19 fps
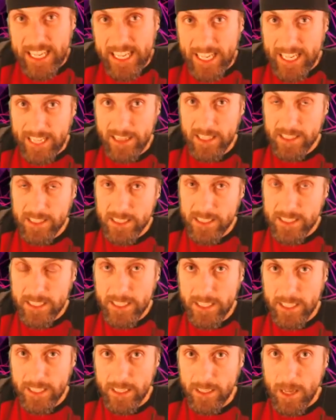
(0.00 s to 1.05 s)
in the
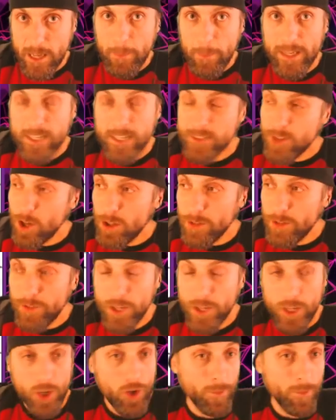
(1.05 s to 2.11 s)
sea because all of
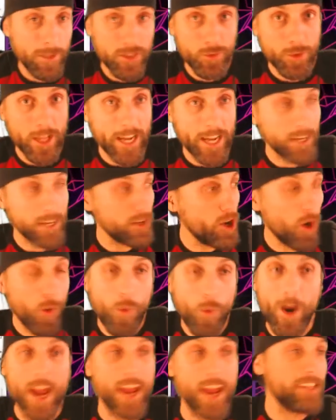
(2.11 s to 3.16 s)
the humans were like, no
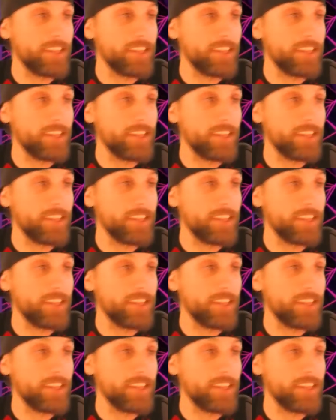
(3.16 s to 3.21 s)
way,